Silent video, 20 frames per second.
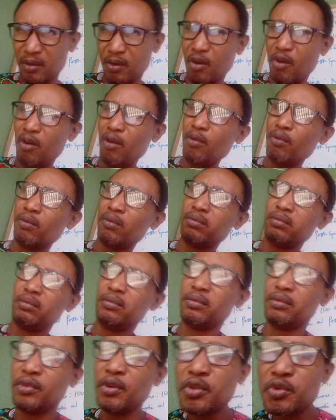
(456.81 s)
or
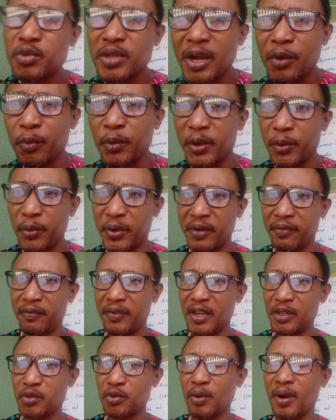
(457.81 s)
those that we
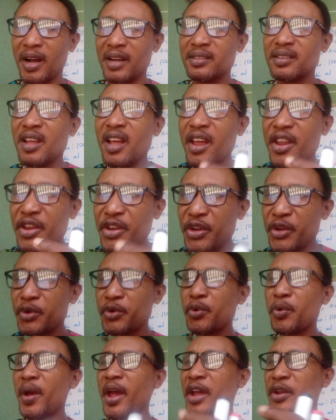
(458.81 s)
refer to as
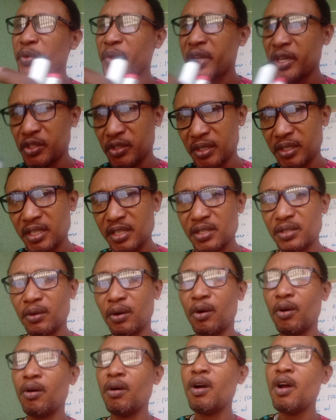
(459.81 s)
neuroeducationists
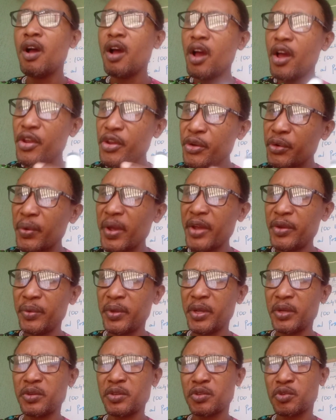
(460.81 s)
or
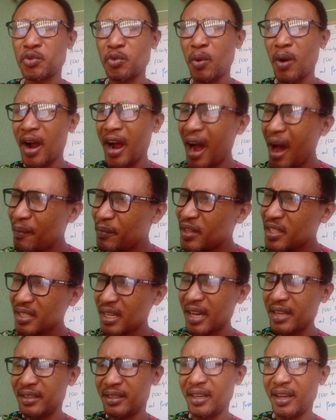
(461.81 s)
neuroeducators, to have this
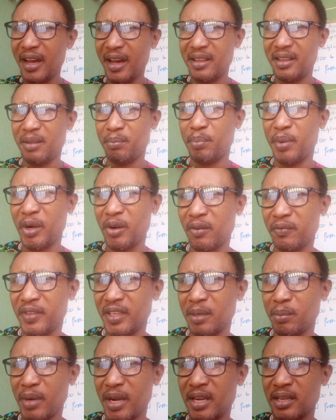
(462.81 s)
idea at the back of
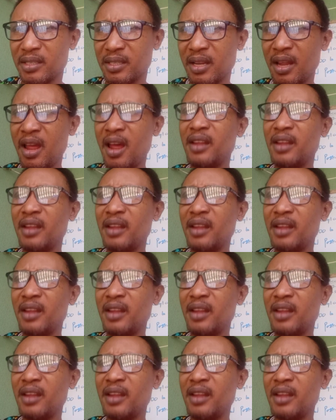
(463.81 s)
their minds,